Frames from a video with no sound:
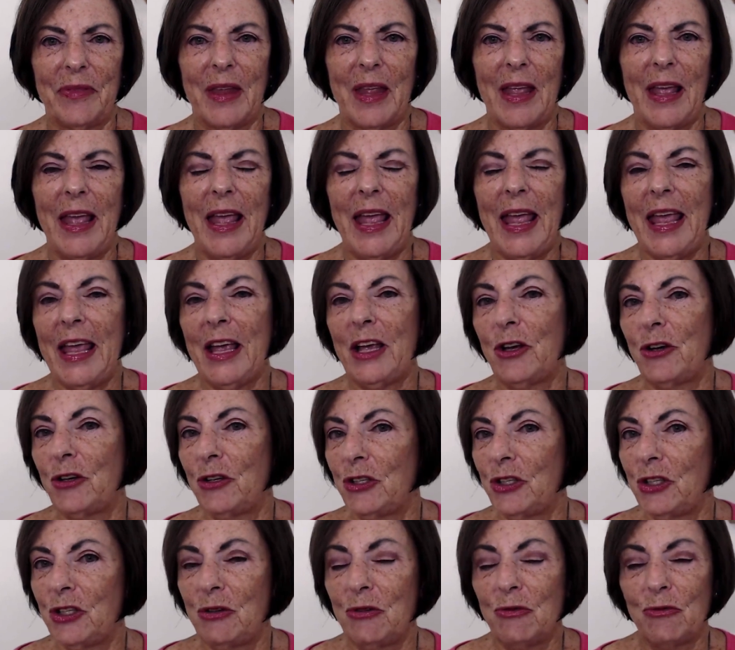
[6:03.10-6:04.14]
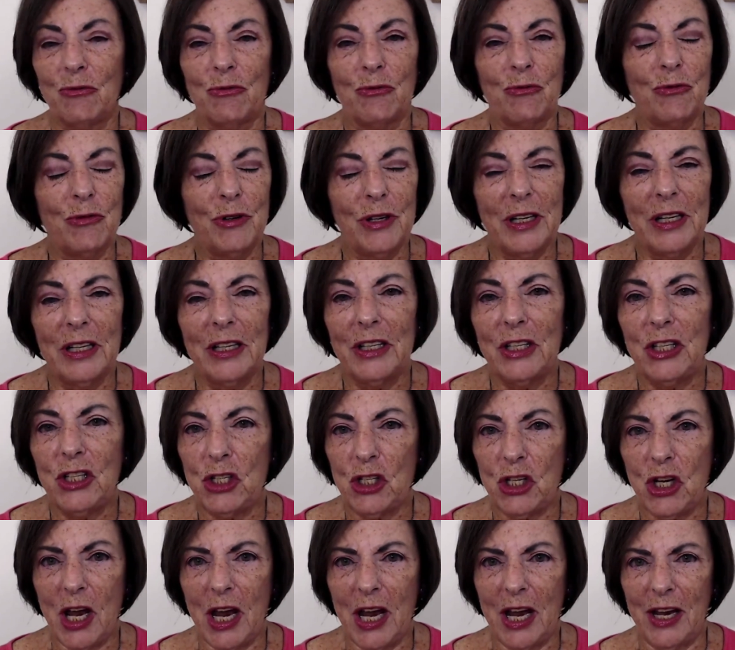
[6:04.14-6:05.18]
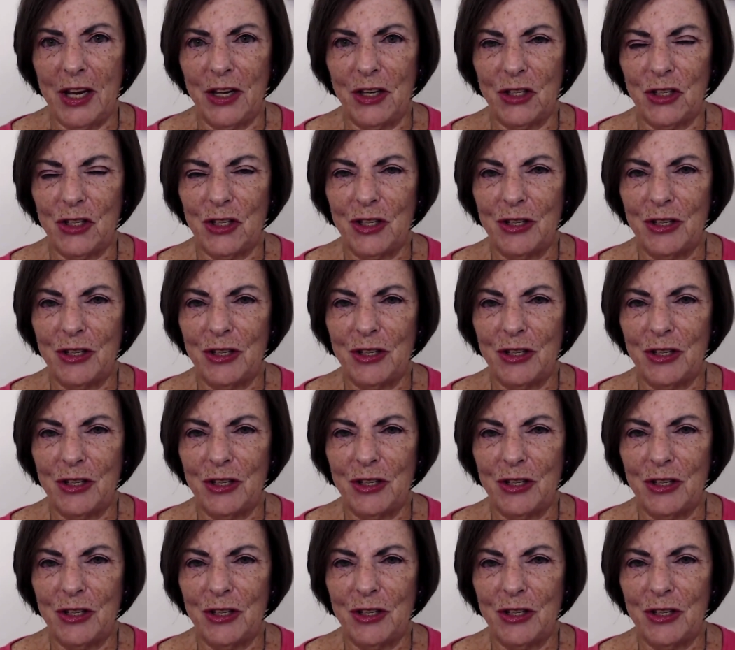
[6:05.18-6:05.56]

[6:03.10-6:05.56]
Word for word: It could really change